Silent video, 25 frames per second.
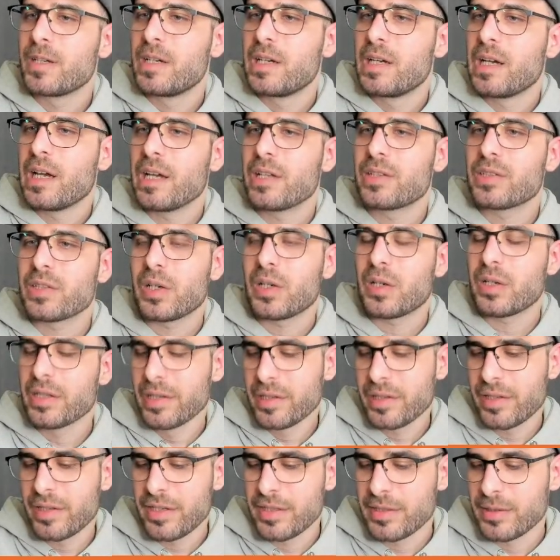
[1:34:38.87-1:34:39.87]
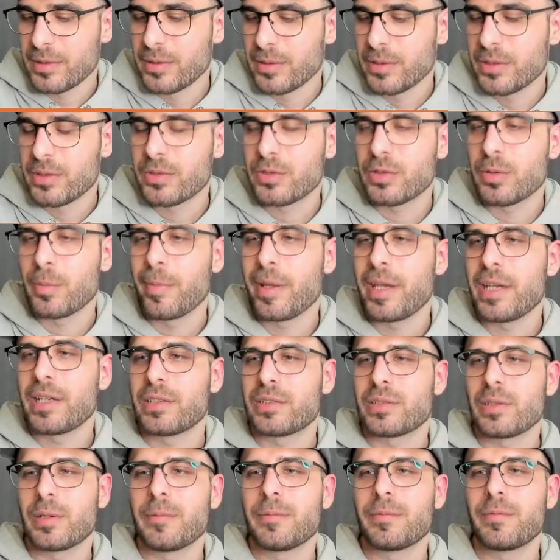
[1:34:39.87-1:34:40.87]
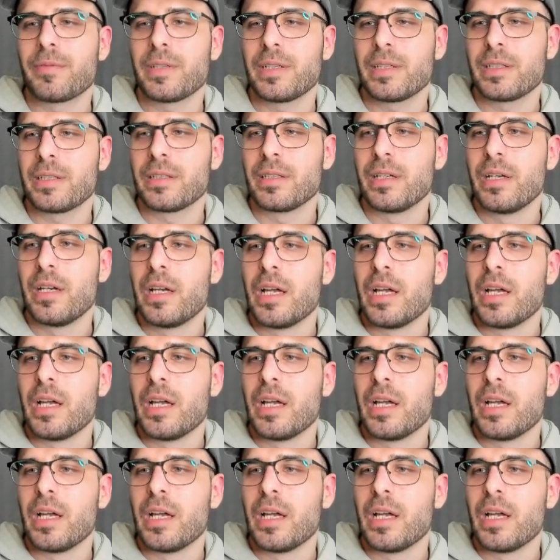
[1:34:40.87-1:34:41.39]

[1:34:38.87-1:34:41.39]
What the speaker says: It's harder than it looks to make something